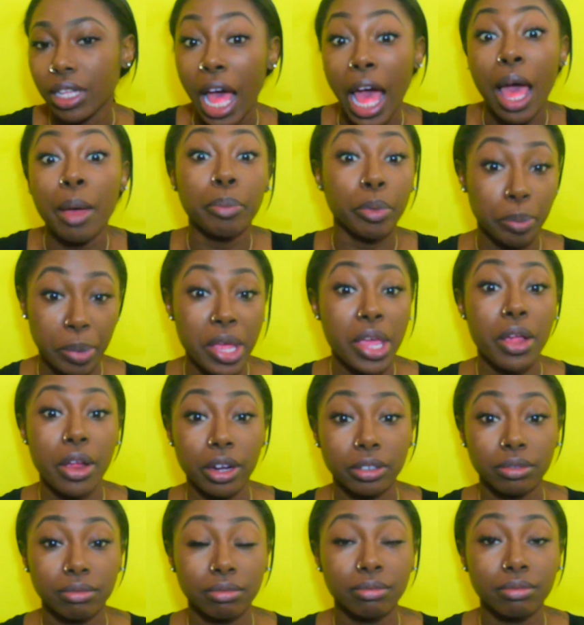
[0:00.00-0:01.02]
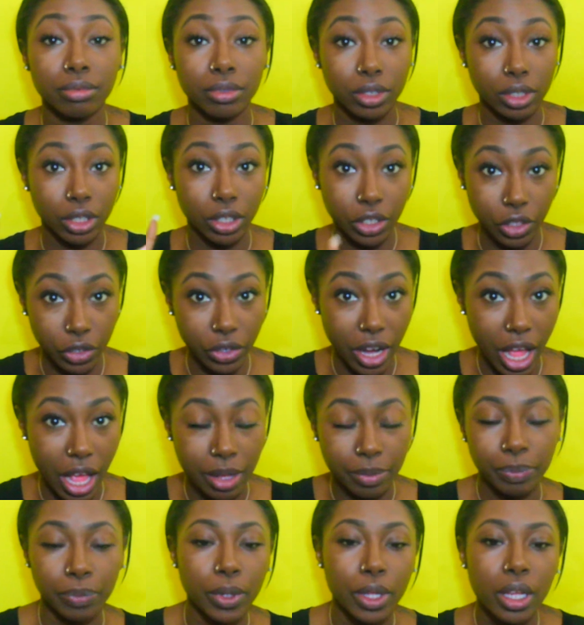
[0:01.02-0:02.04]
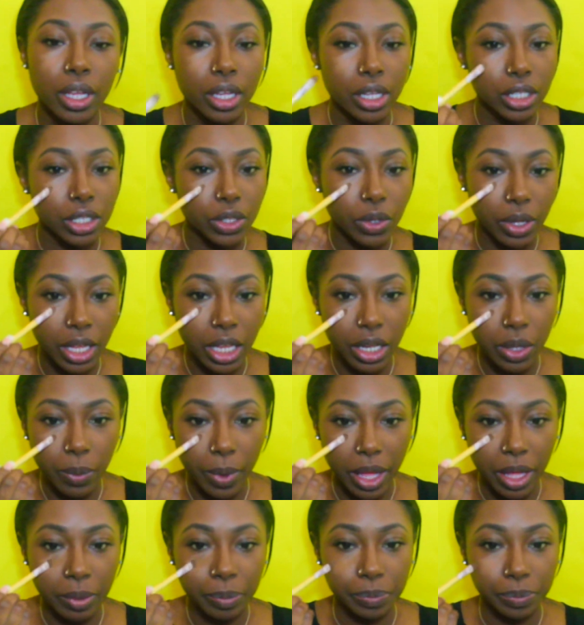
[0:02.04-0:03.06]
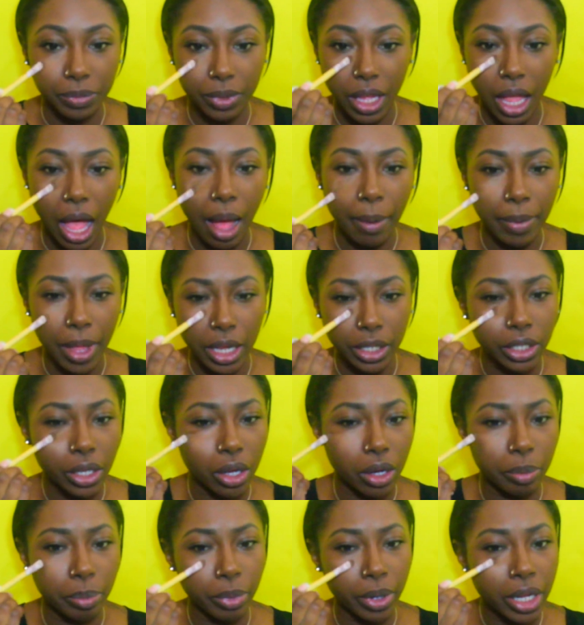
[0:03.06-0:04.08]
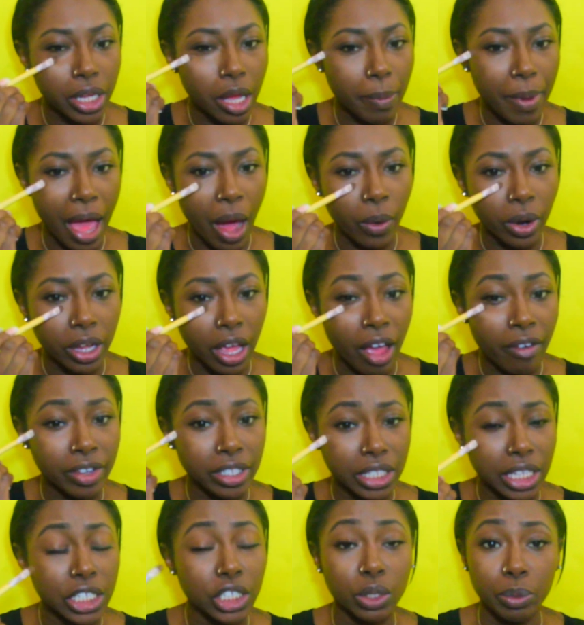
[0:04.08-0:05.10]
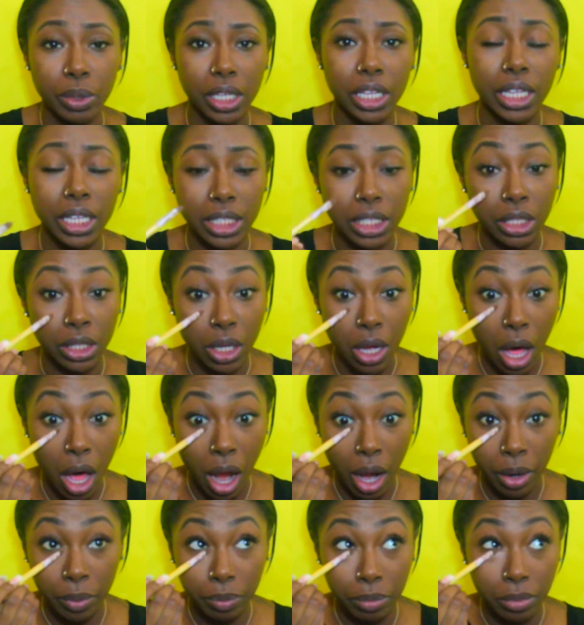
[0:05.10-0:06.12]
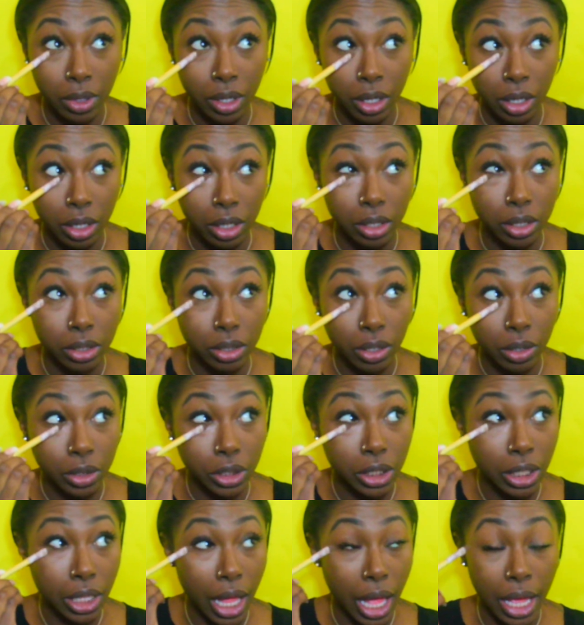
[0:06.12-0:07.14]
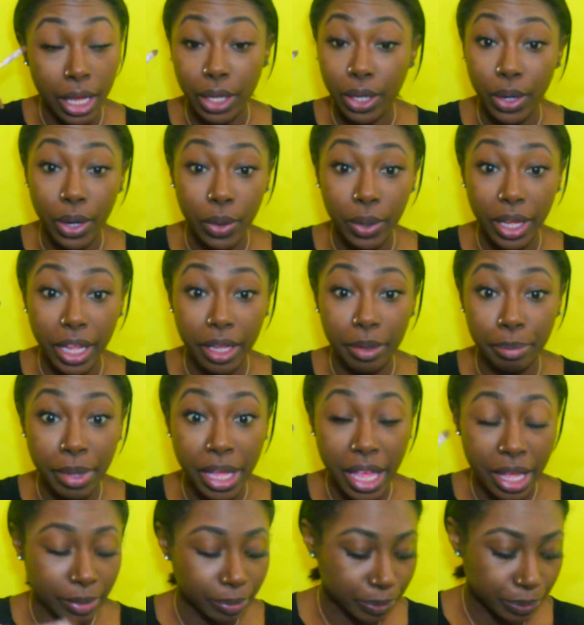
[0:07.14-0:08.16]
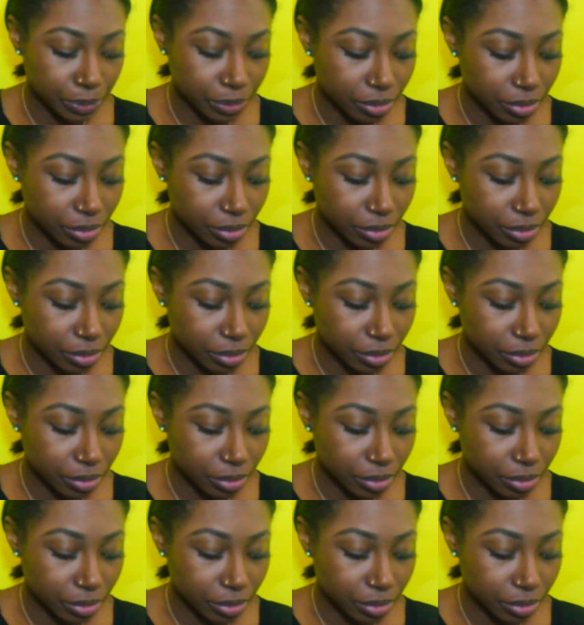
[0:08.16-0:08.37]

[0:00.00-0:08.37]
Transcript: I'm prepared. You're not. So anyway, I'm like, yo, bring up our conversation when he gets in the car. So she like, okay, bet.